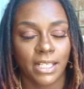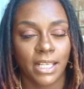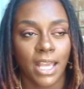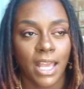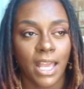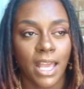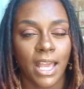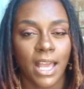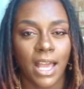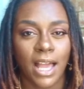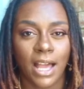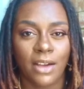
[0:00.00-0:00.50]

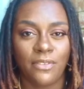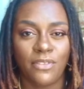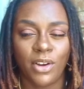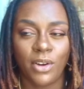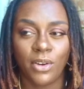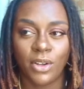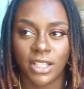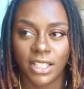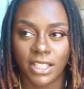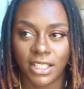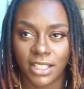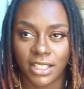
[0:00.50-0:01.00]
I
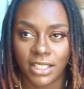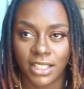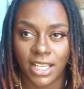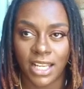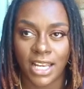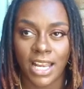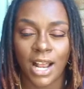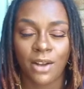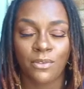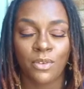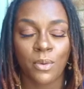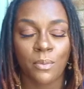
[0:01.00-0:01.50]
felt good
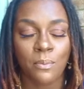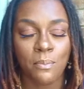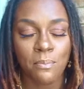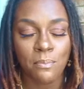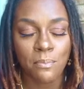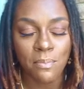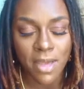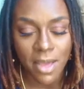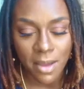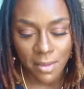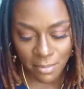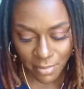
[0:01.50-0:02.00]
and I
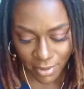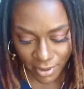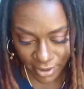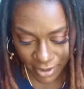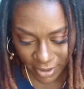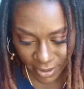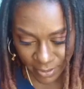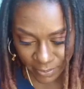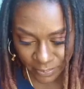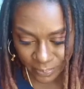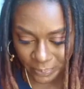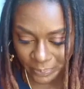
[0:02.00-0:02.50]

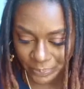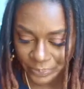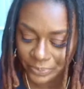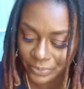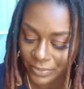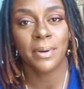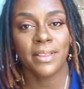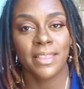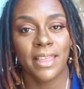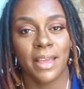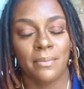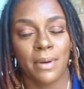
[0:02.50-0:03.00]
remember
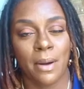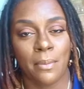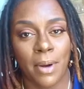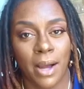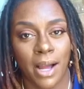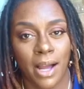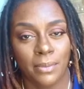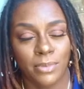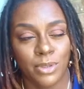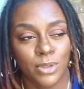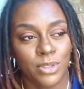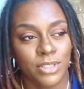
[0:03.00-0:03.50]
that my
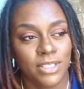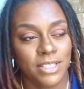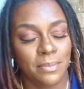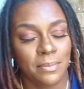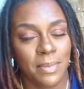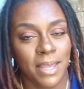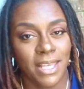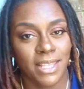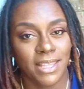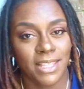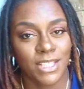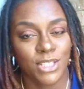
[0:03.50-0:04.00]
mom used to
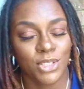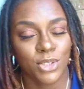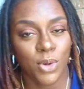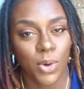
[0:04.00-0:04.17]
make this